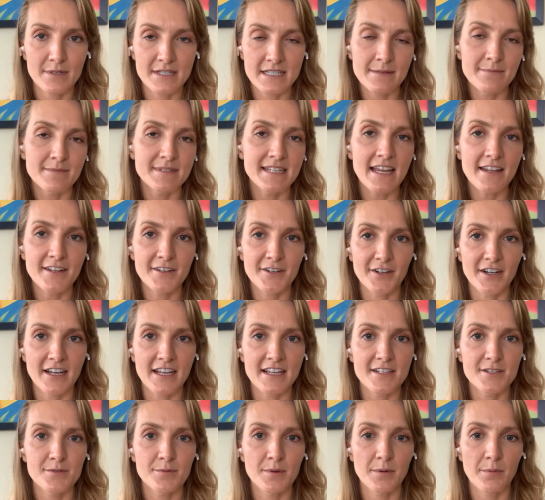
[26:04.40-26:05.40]
with some
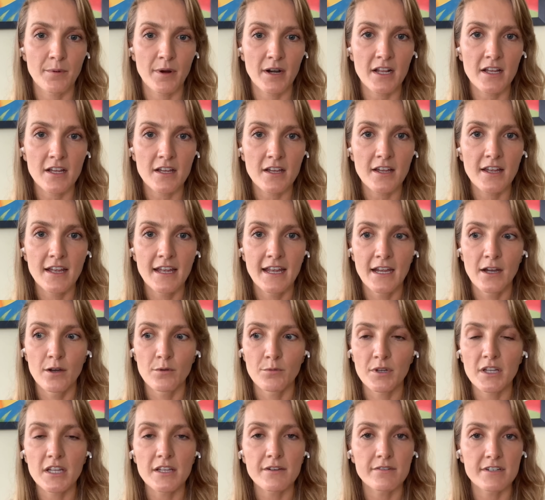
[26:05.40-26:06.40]
tenderness. We want to
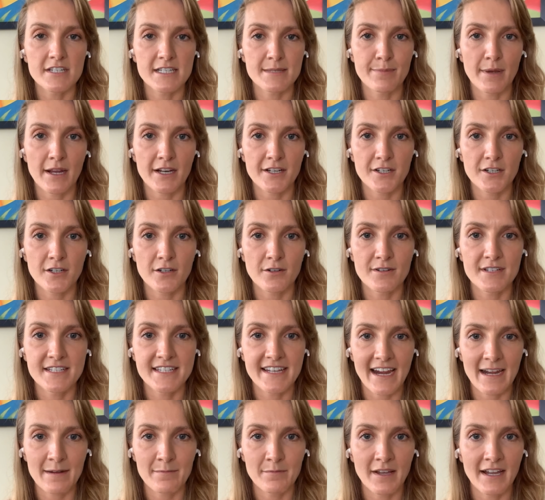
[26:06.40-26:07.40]
really respect our own
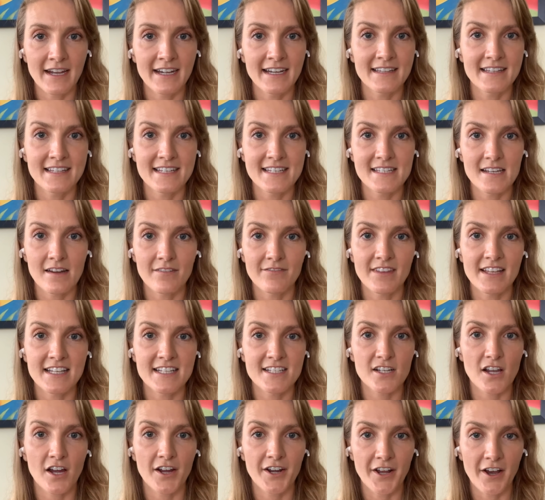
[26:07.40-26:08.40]
timeline and the stuff
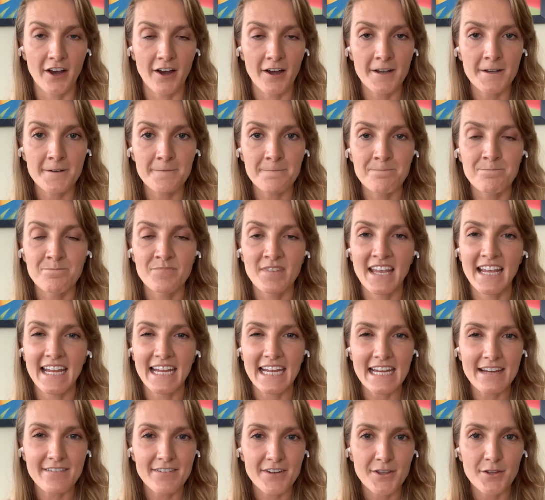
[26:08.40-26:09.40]
that's gone on.
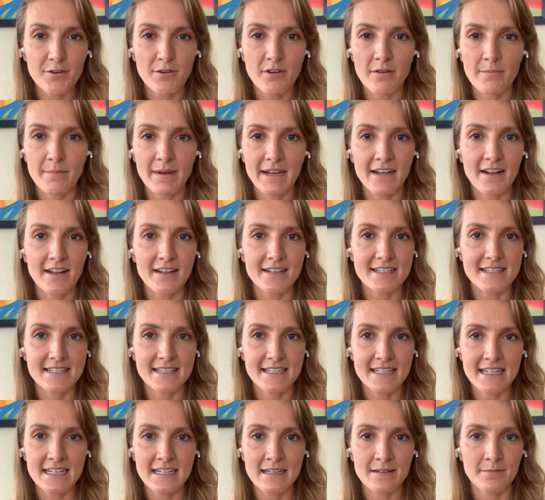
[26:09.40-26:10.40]
Even though it may not
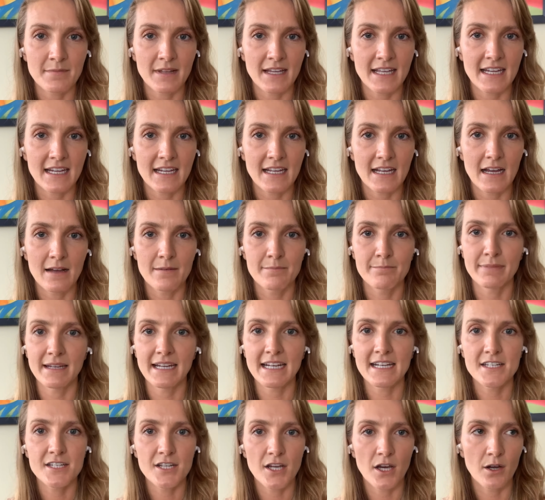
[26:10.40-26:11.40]
seem like a
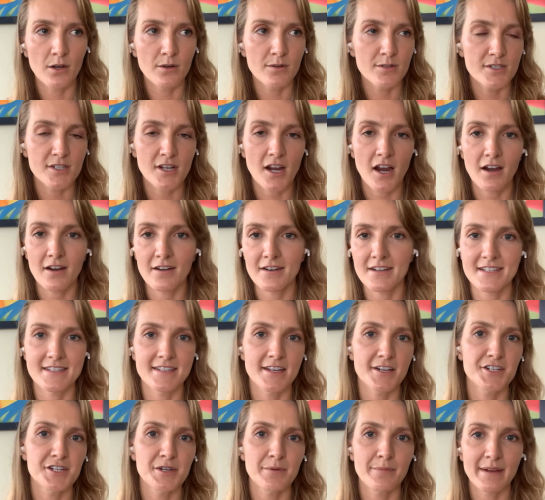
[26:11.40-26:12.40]
big toe scar is
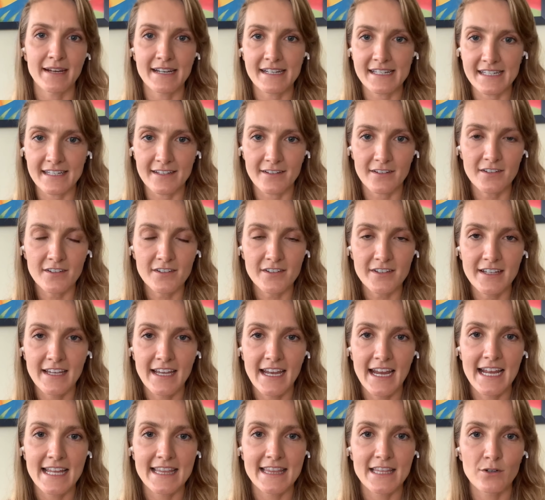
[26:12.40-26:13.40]
such a big deal,
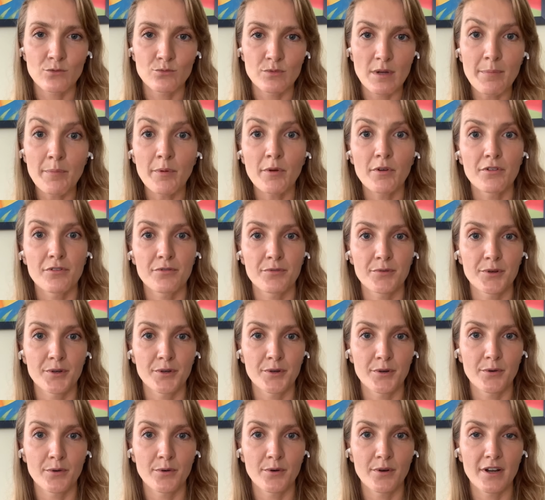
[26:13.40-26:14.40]
the ripple
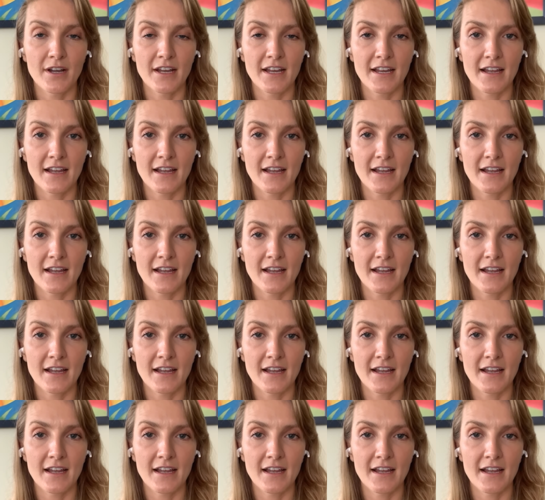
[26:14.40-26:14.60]
through